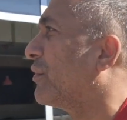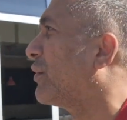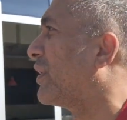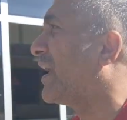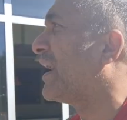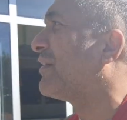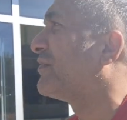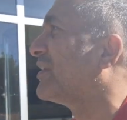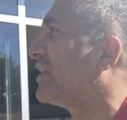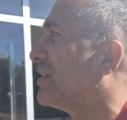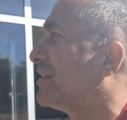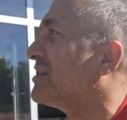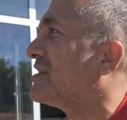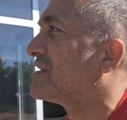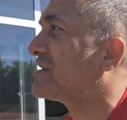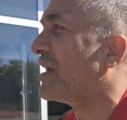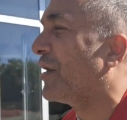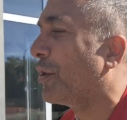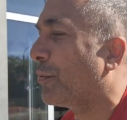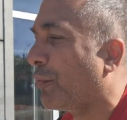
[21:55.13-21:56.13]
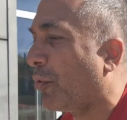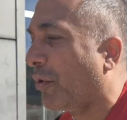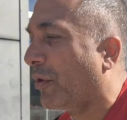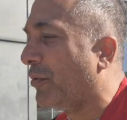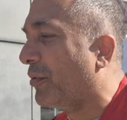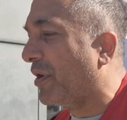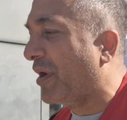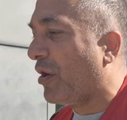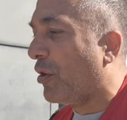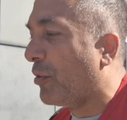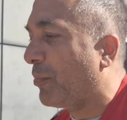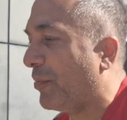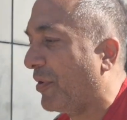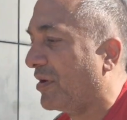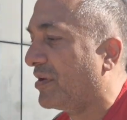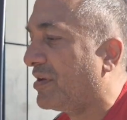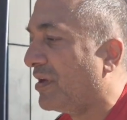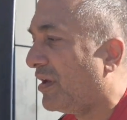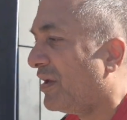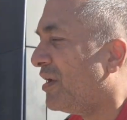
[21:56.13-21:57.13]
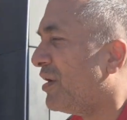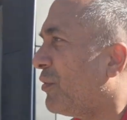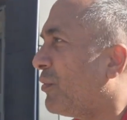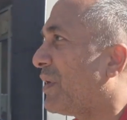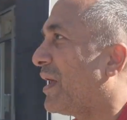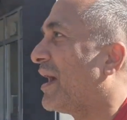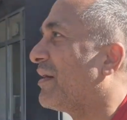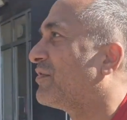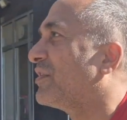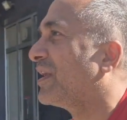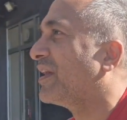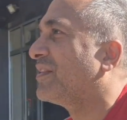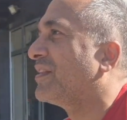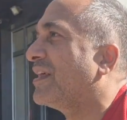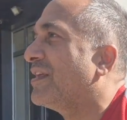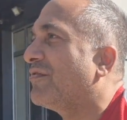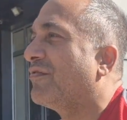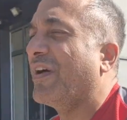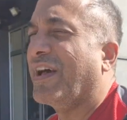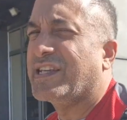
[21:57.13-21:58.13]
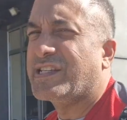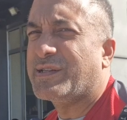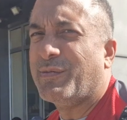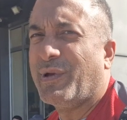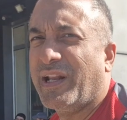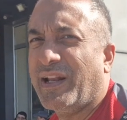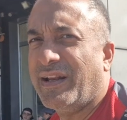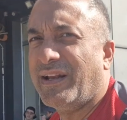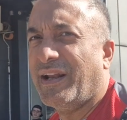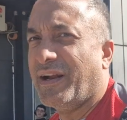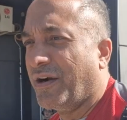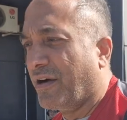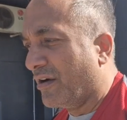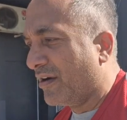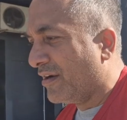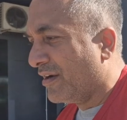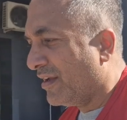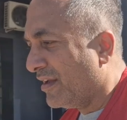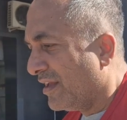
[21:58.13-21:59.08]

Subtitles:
We have to get this airport reopened. We have to get the investment in here.